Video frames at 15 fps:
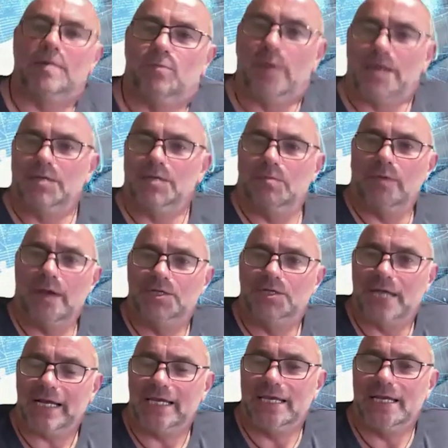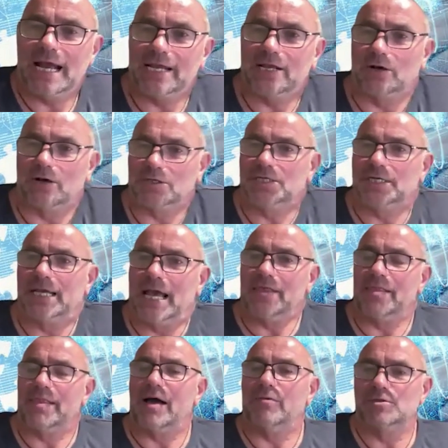when Jackie and I got
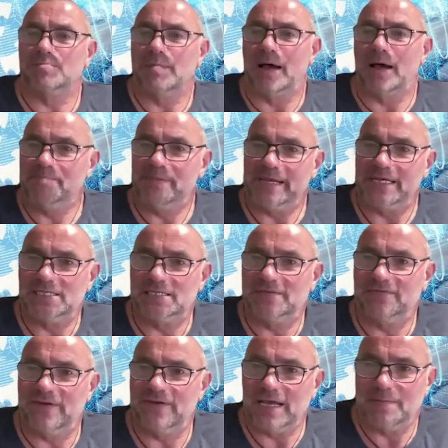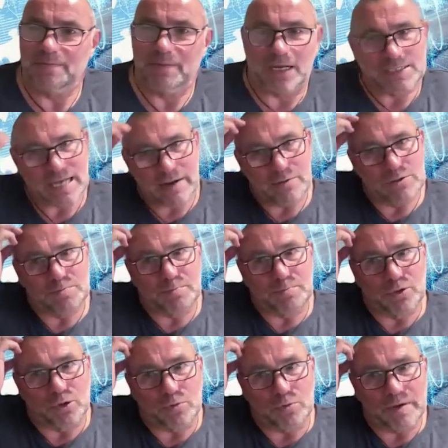together, that was my biggest fear, because I was
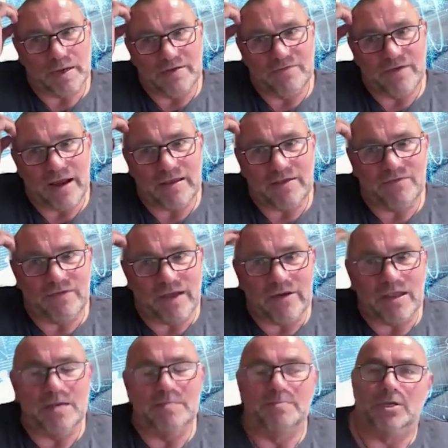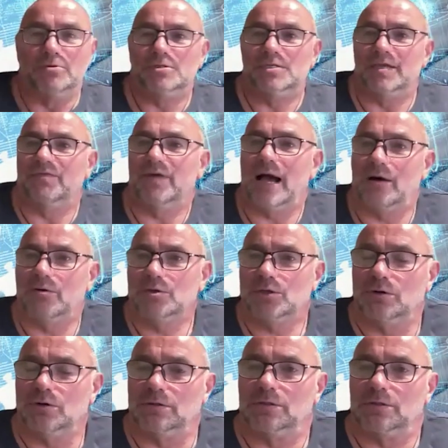brought up in a very, very abusive
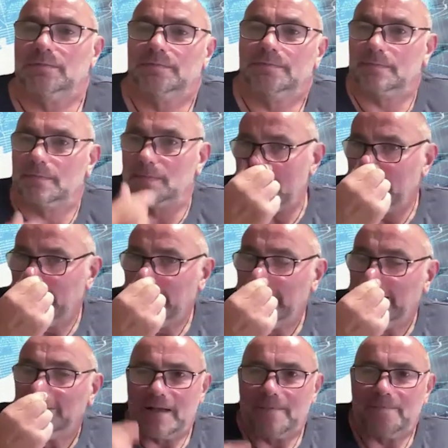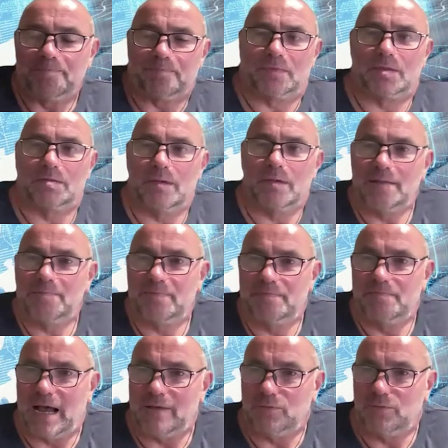household, right?
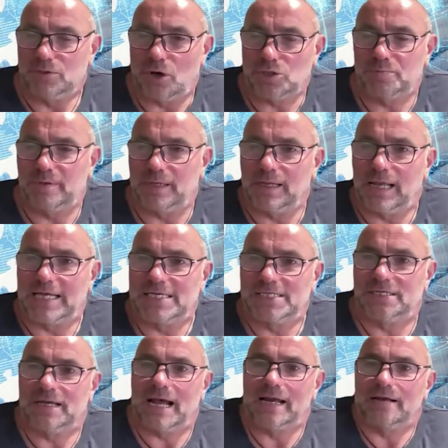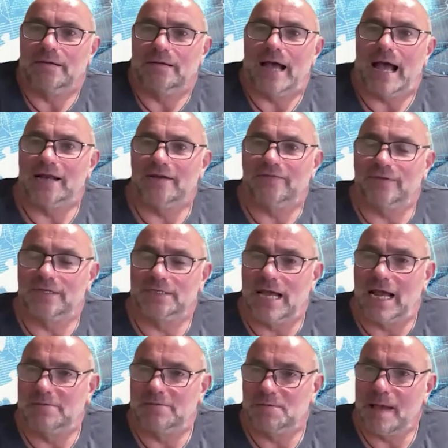I was hospitalized a handful
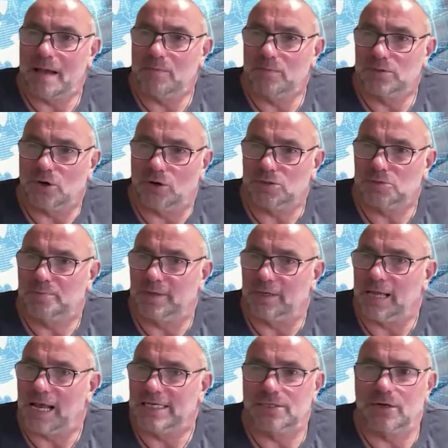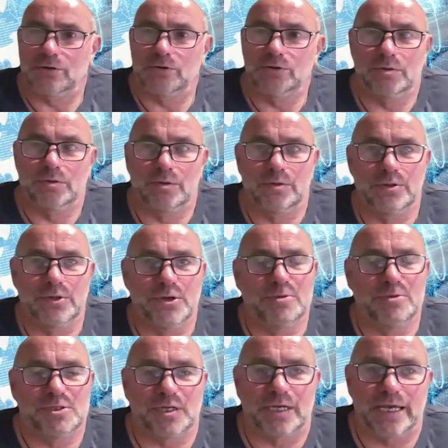of times. My mum was hospitalized on
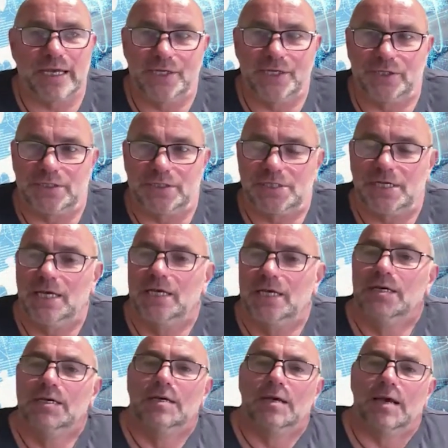numerous occasions.